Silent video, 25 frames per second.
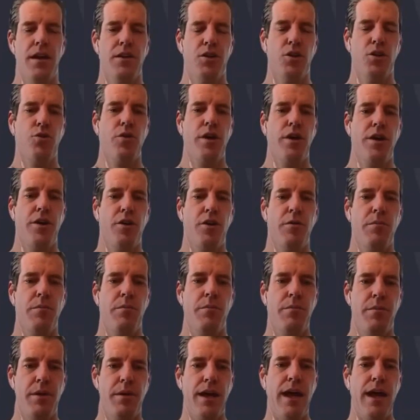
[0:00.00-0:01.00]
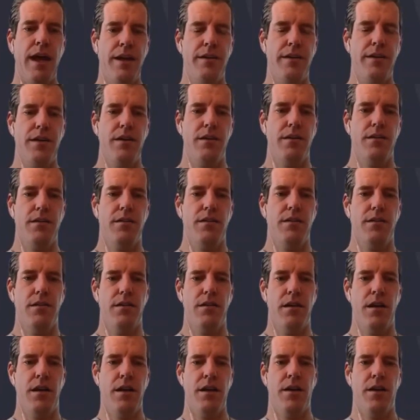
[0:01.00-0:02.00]
and creator behind it,
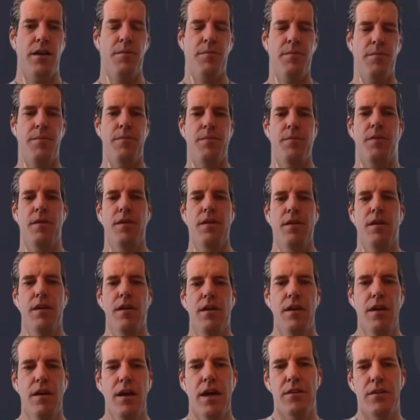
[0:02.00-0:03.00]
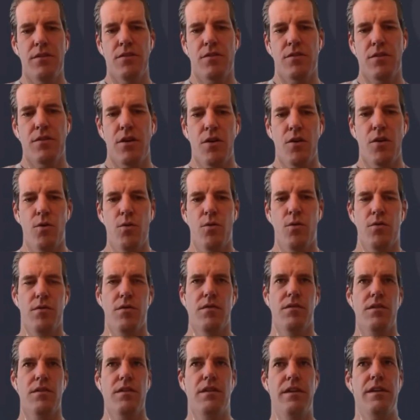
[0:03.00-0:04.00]
um, and so
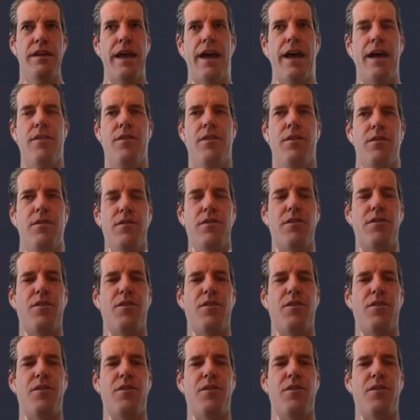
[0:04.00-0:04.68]
yeah, they're